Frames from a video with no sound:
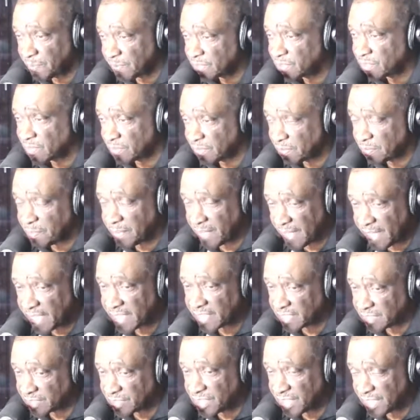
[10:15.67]
on the
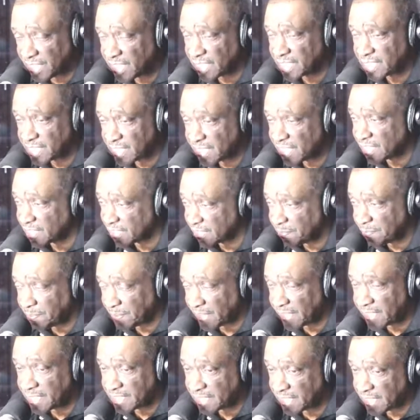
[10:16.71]
pants and she gets in and she
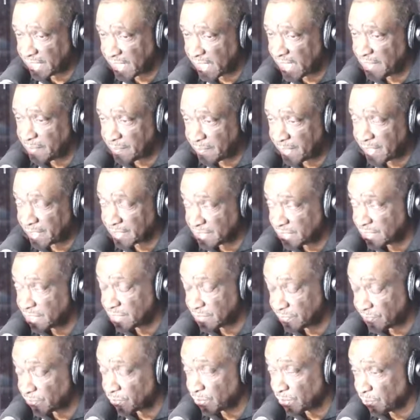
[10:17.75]
plays the game, man.
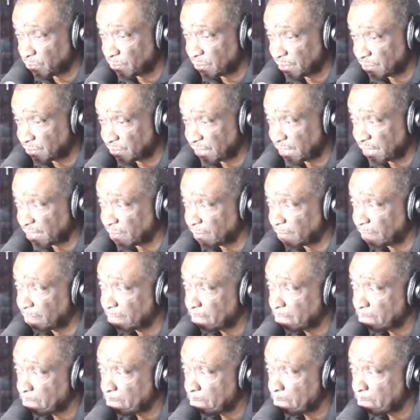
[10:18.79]
She's the real deal.
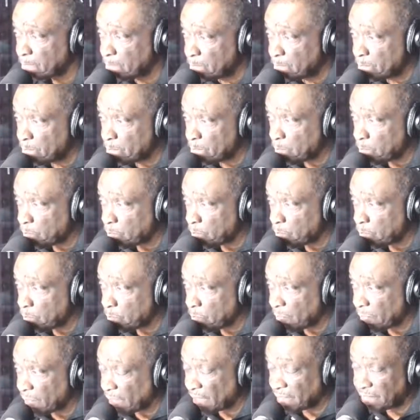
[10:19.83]

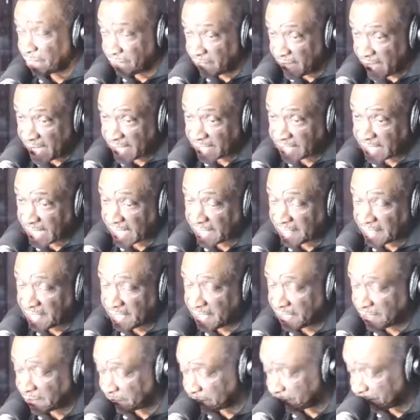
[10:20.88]
In fact, I
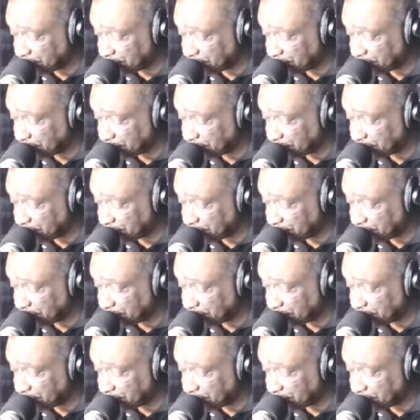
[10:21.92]
think